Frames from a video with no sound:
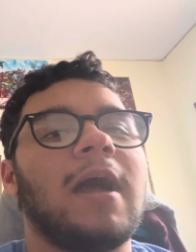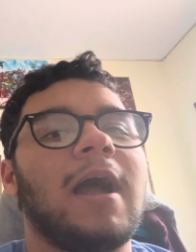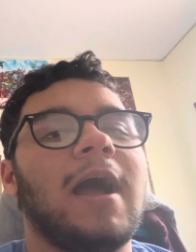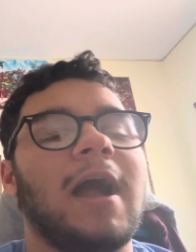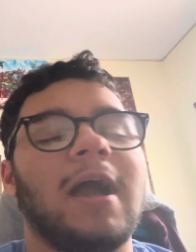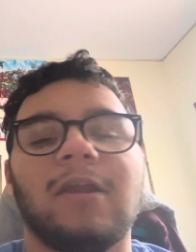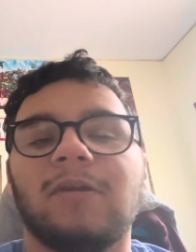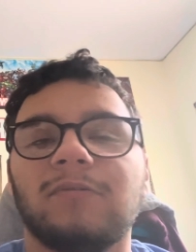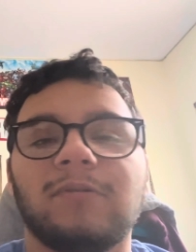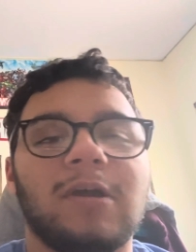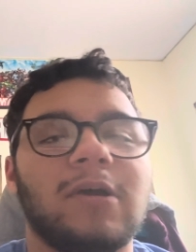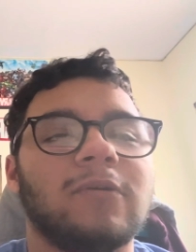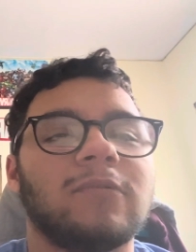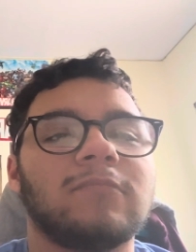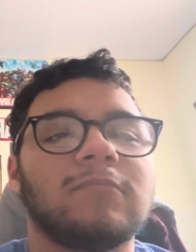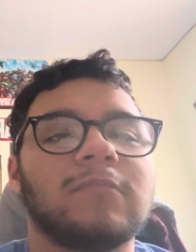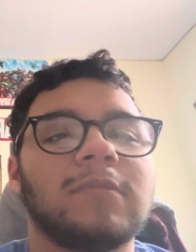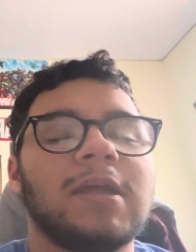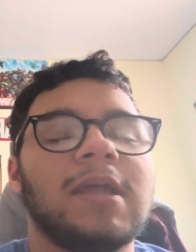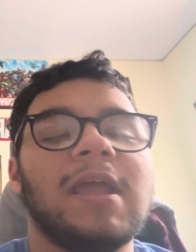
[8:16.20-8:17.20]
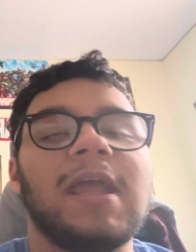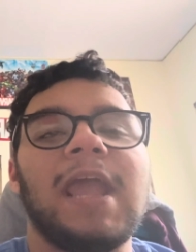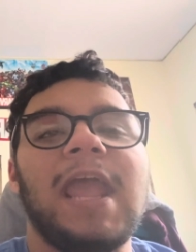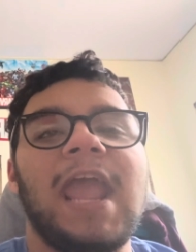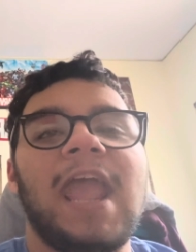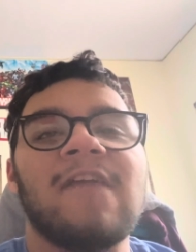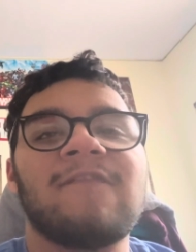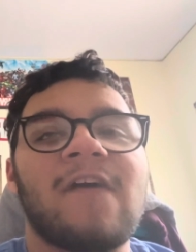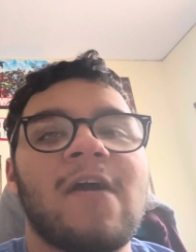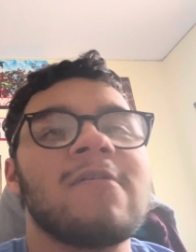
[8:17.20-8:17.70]
I don't know.
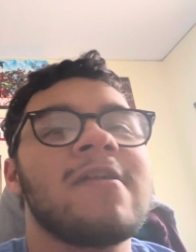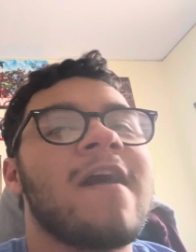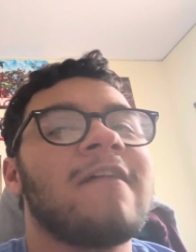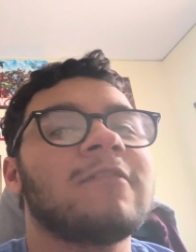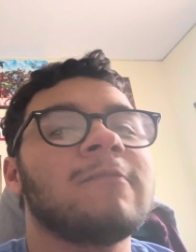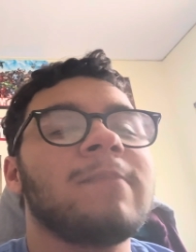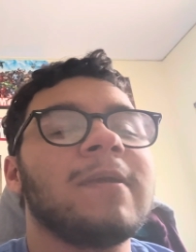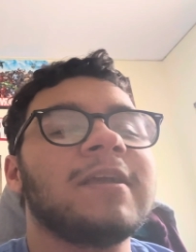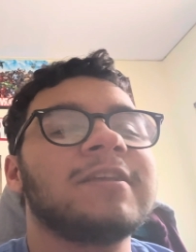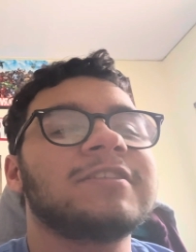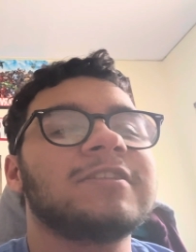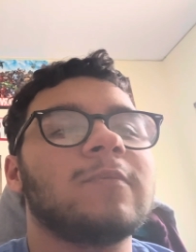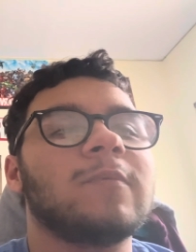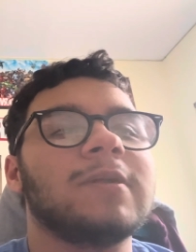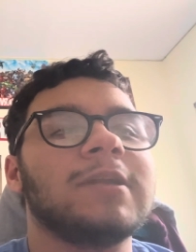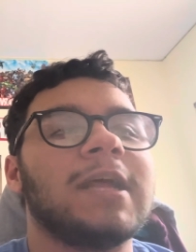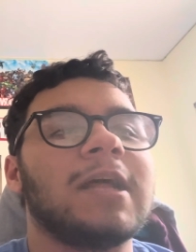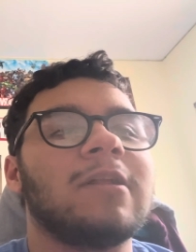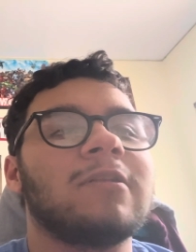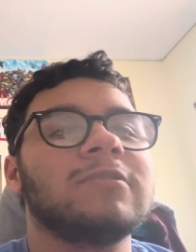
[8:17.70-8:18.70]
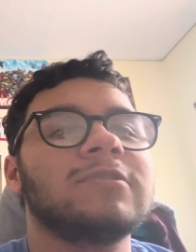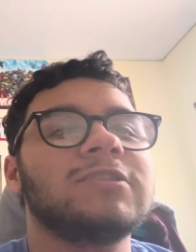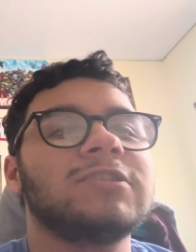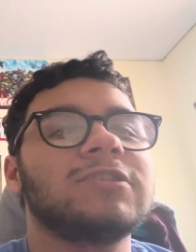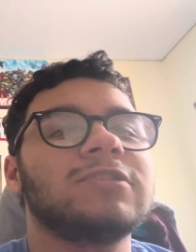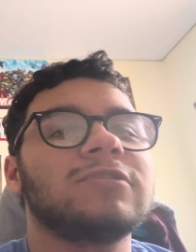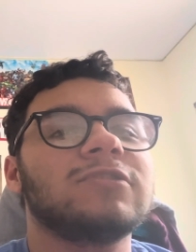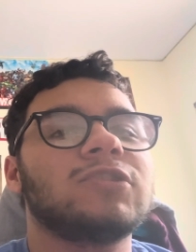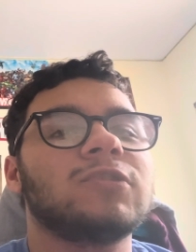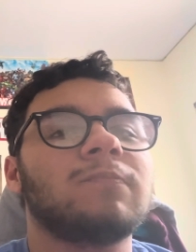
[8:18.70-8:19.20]
If I would have to pick someone
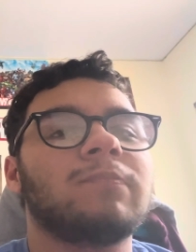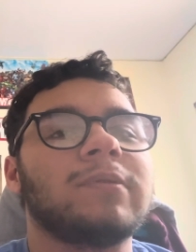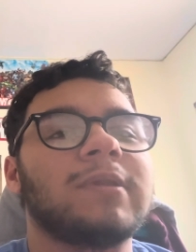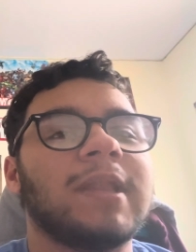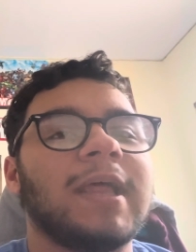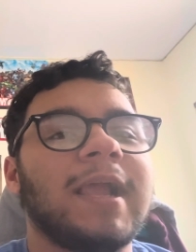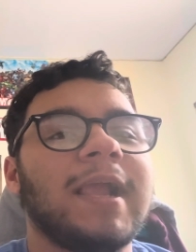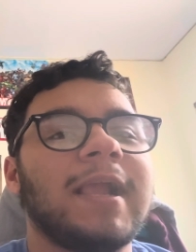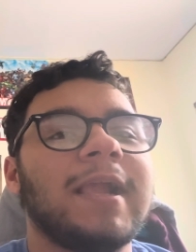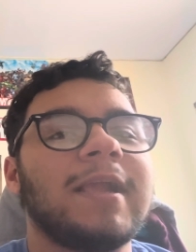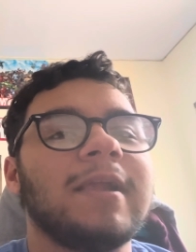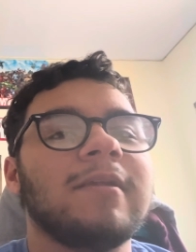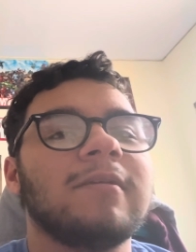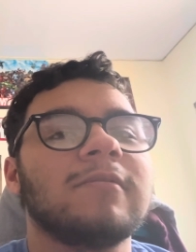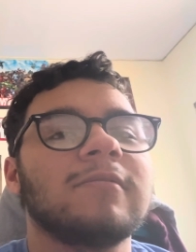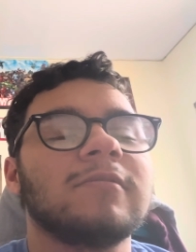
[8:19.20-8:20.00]
else to play